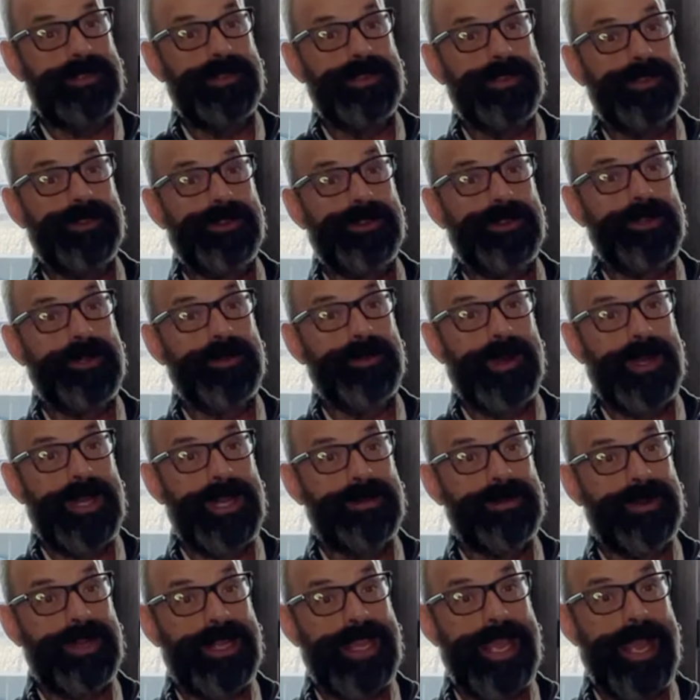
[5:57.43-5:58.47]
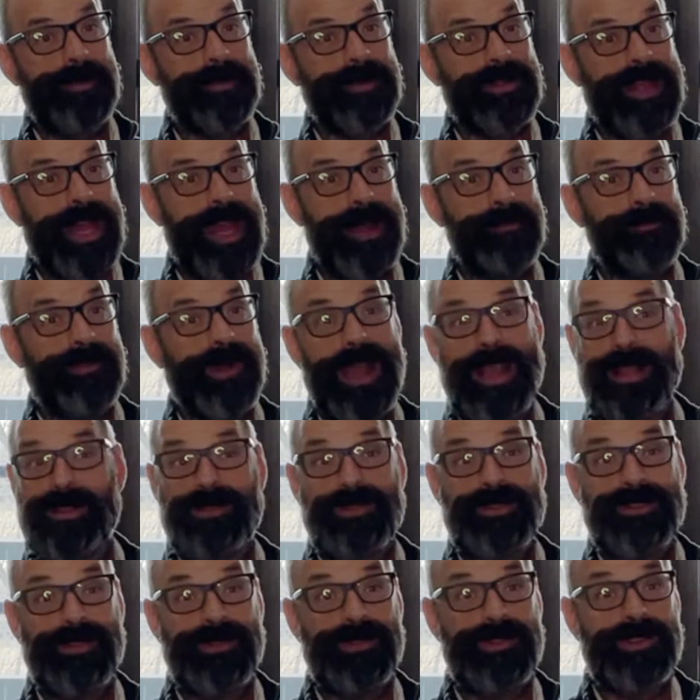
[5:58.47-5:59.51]
use of your money when it came to that and buy those
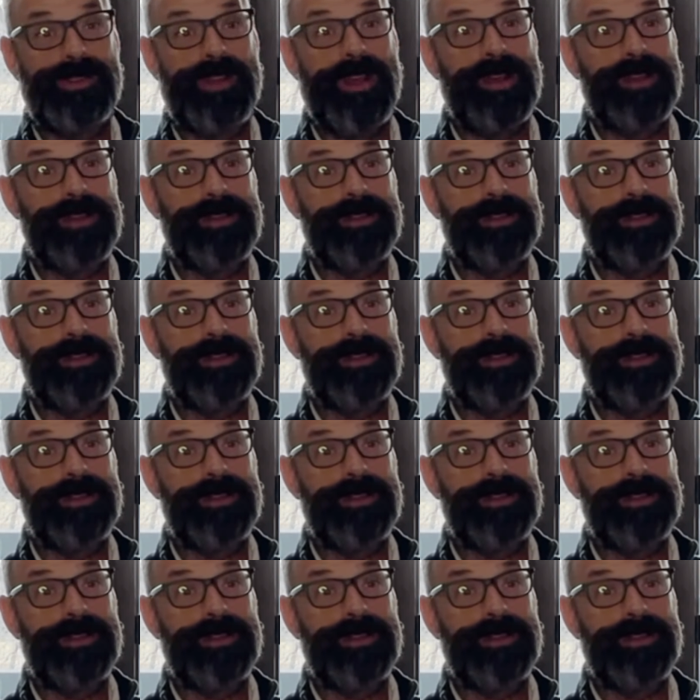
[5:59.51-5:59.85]
2 songs.